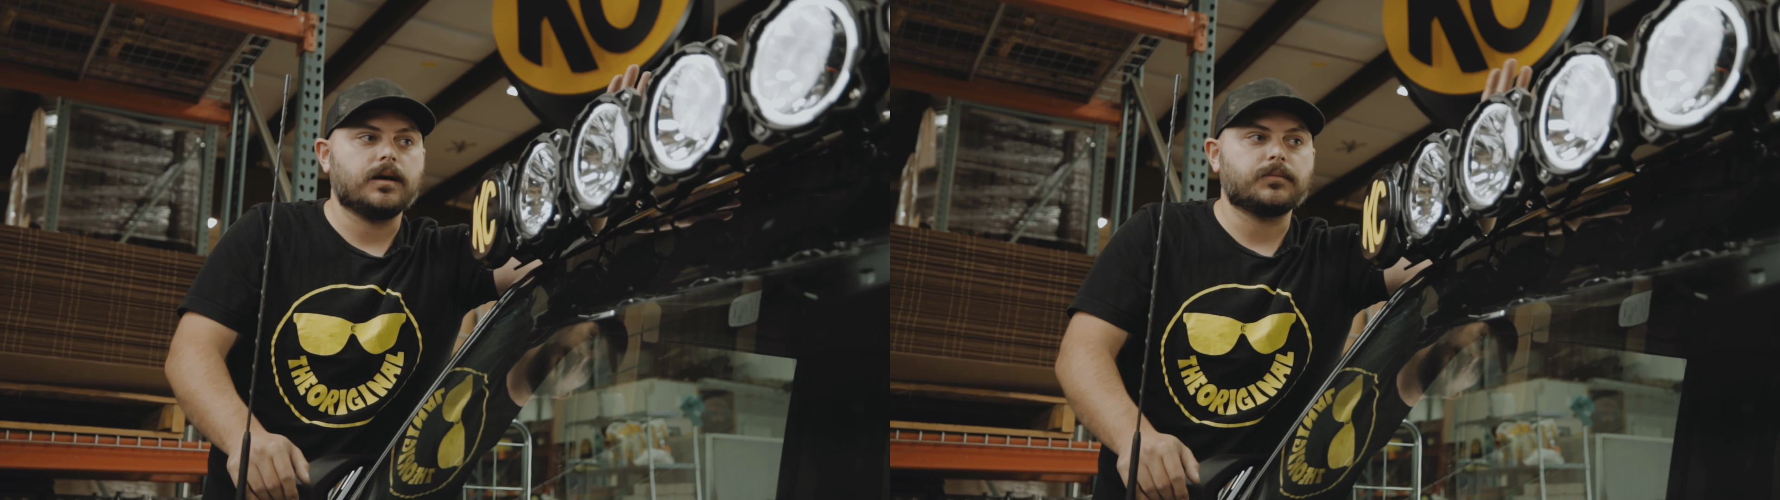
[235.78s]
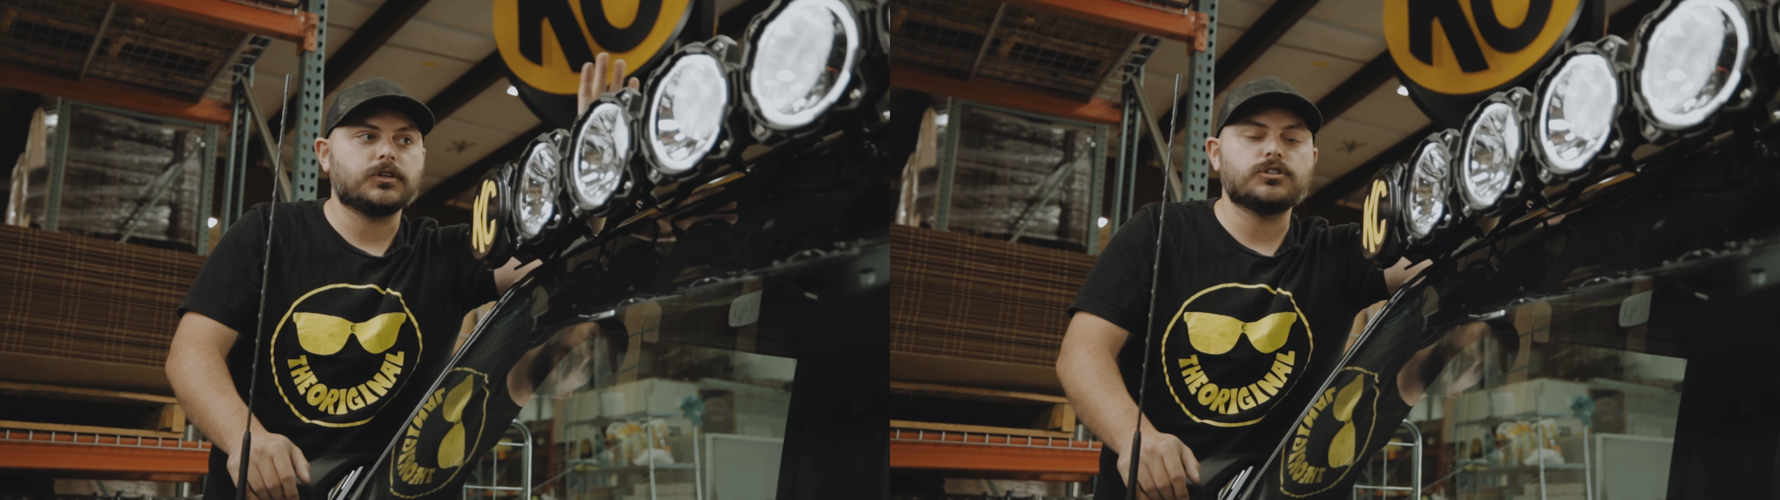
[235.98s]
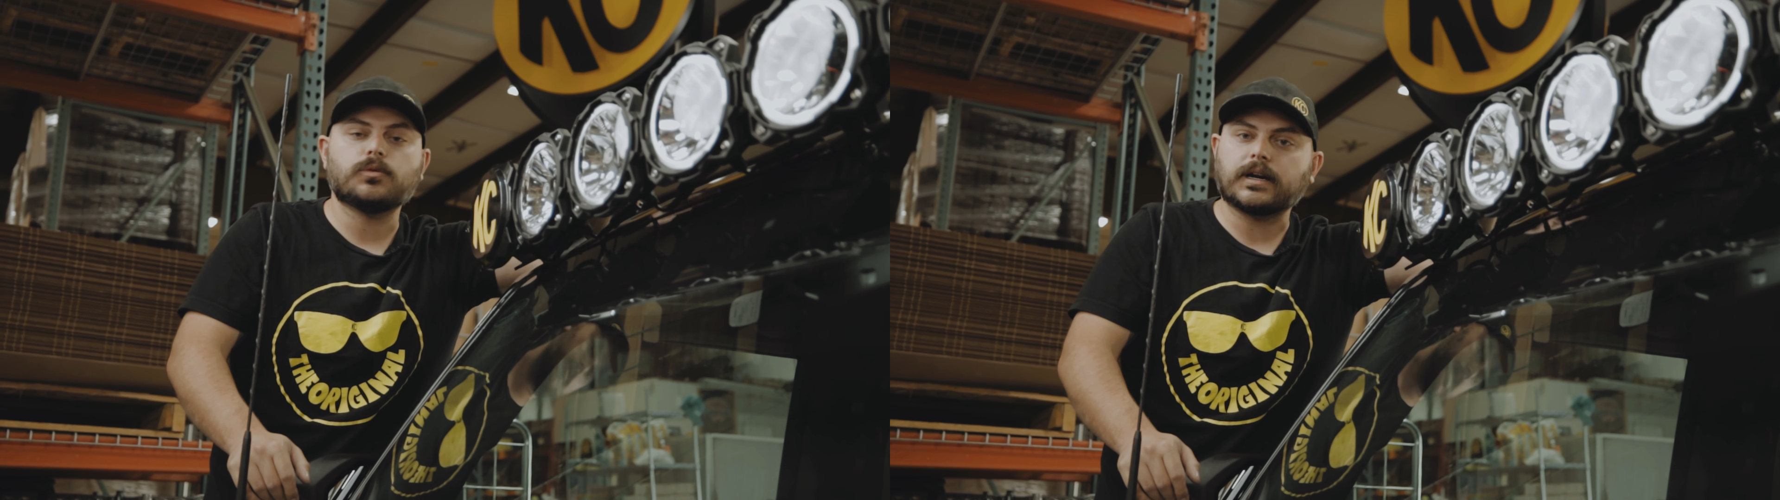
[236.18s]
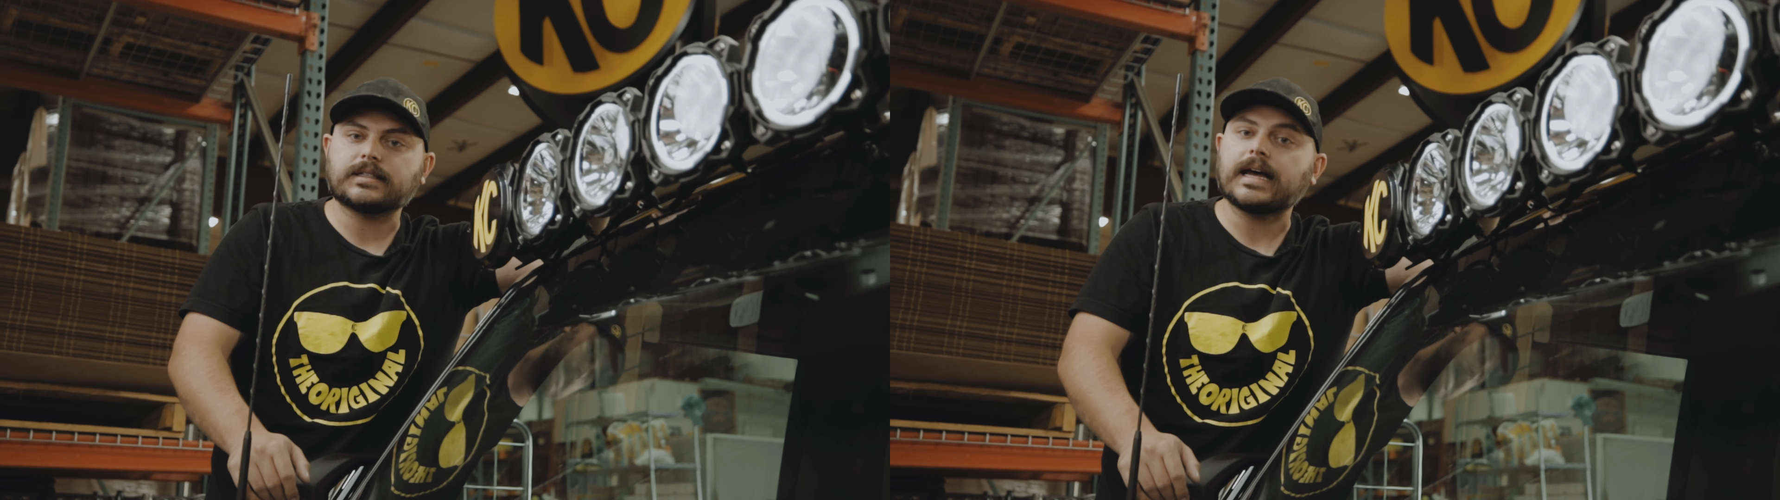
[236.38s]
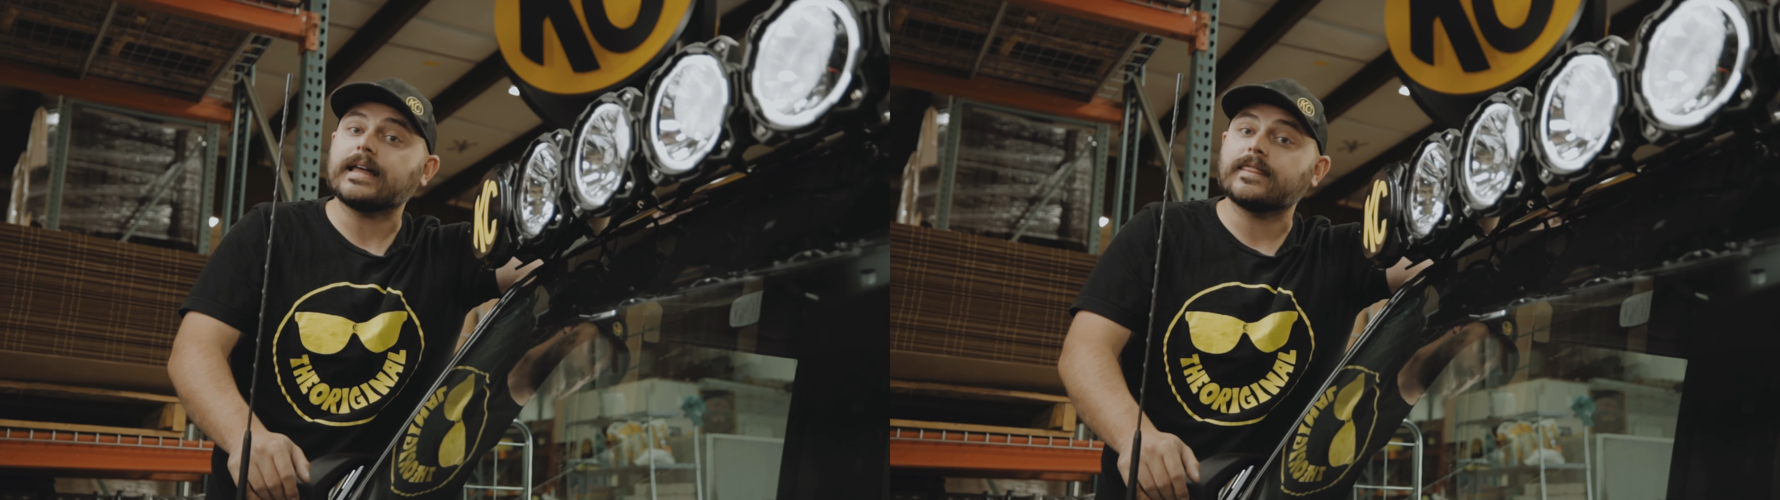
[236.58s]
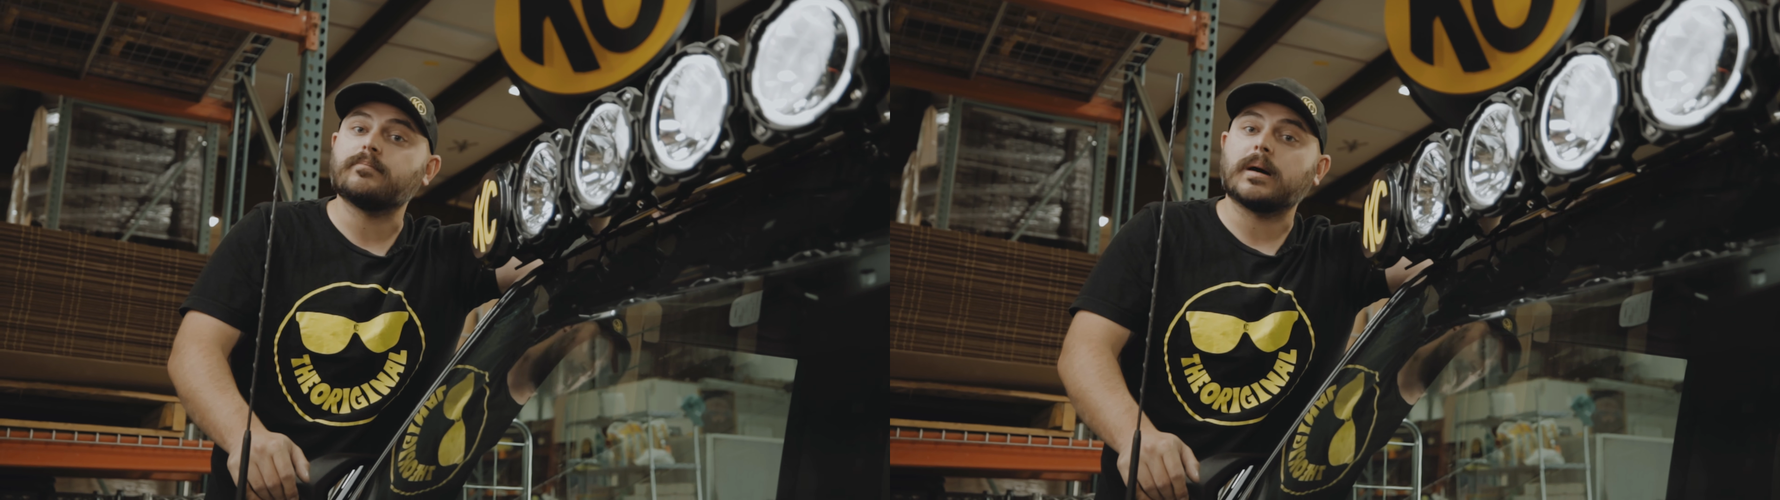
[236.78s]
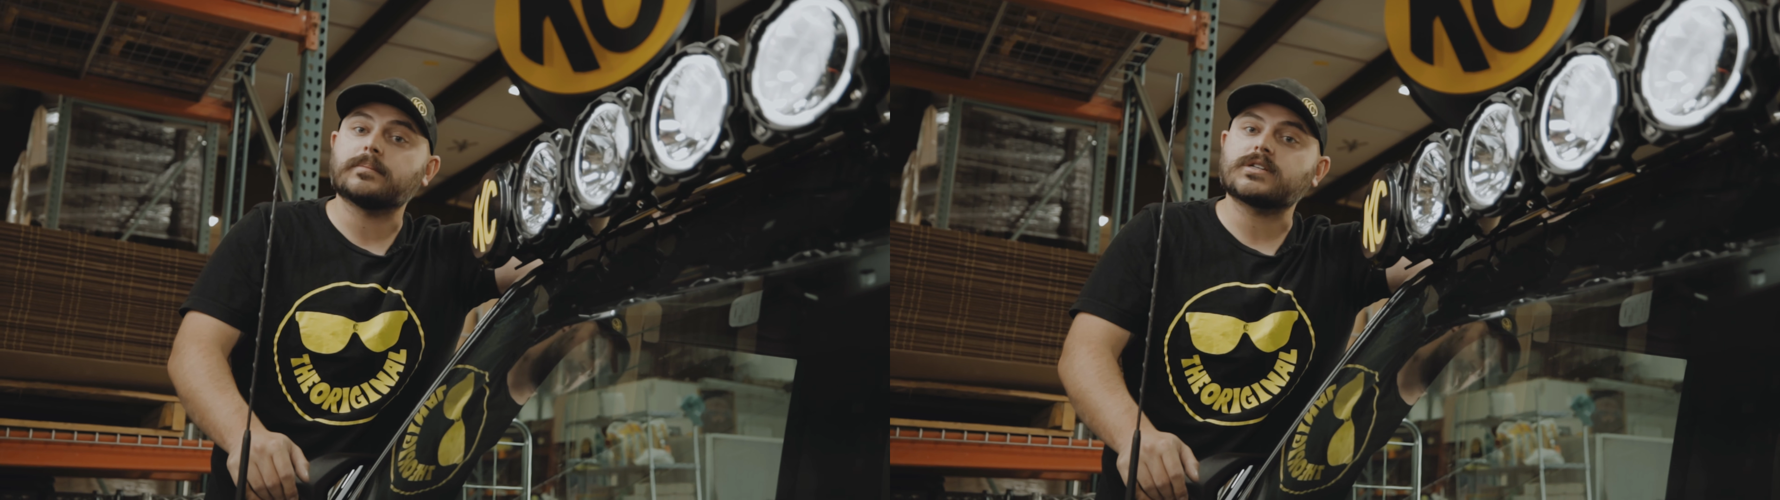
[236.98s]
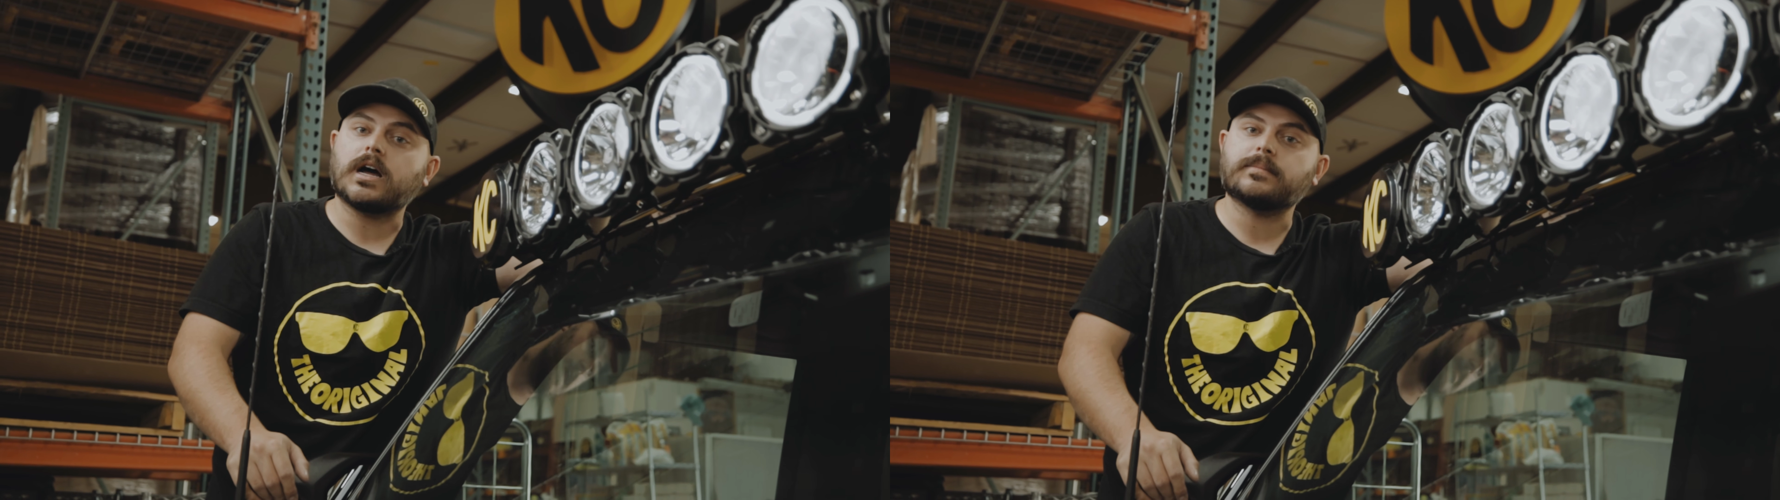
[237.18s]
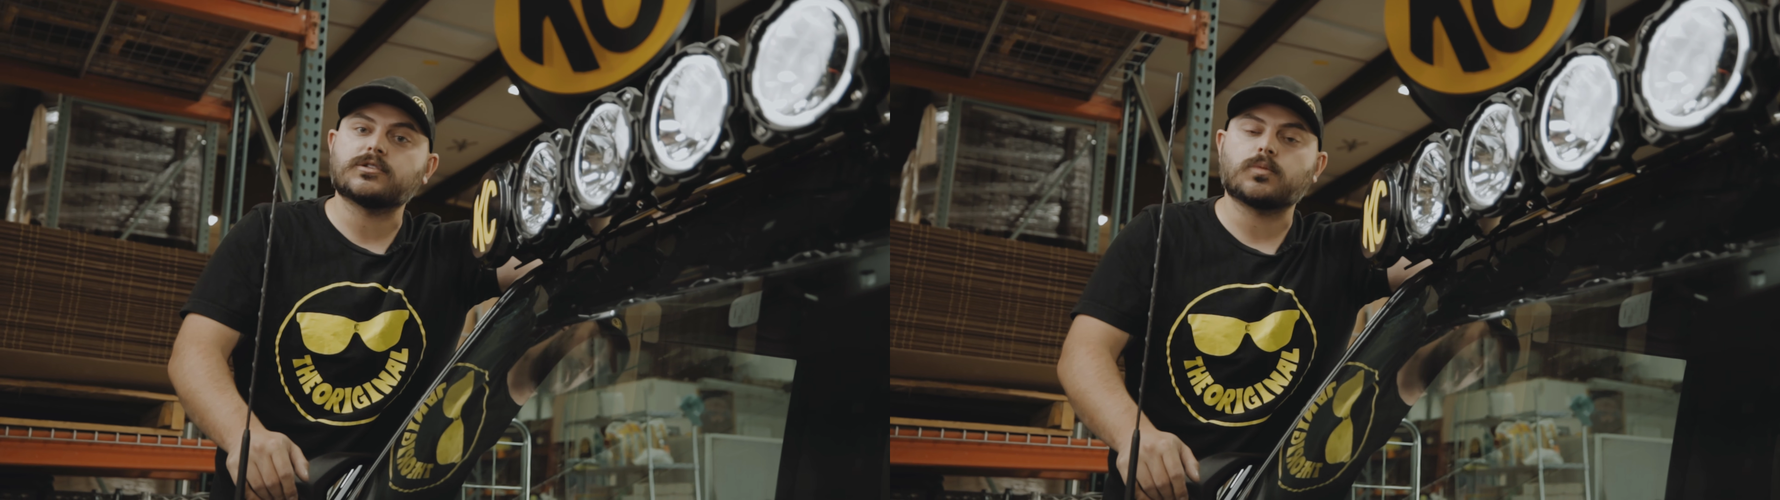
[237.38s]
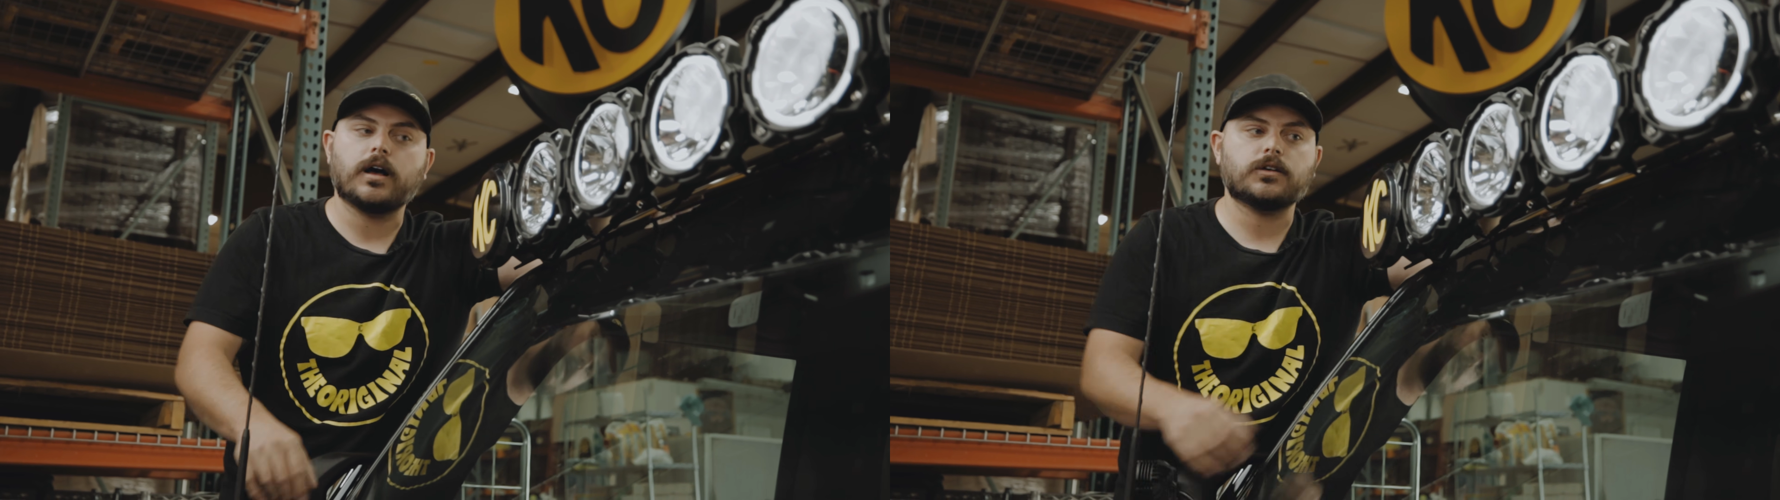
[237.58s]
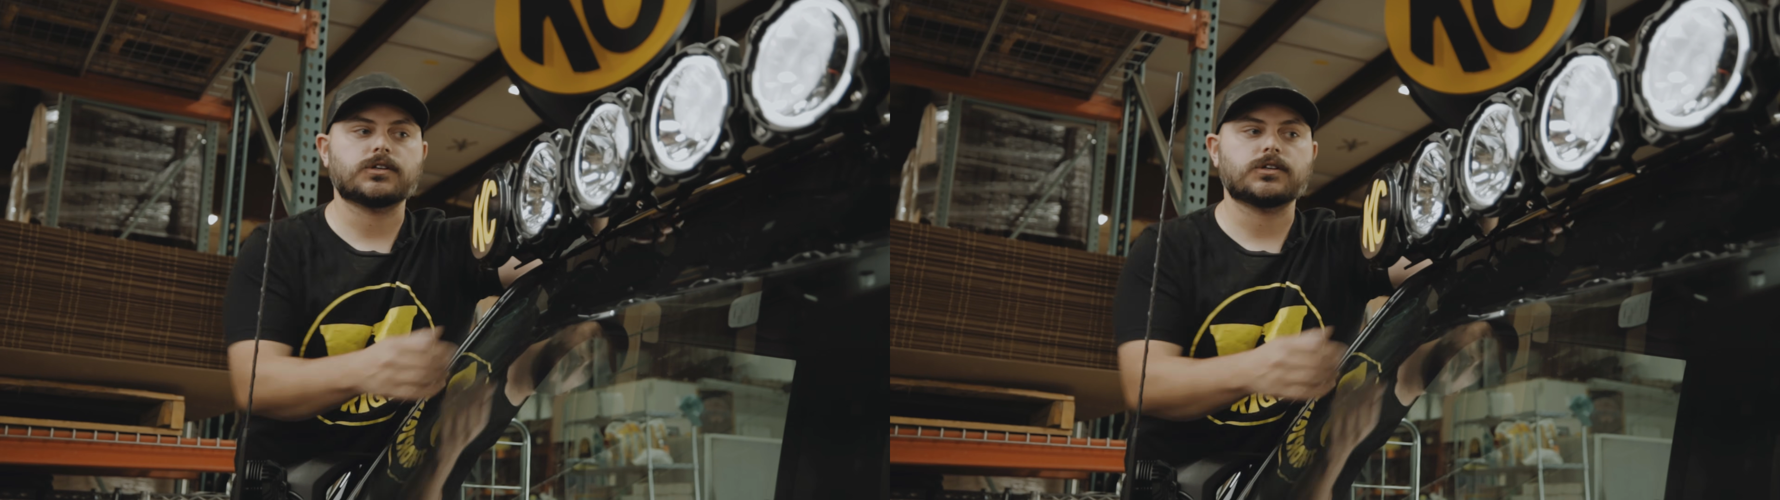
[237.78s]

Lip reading: you do want to tighten the bump stop as well.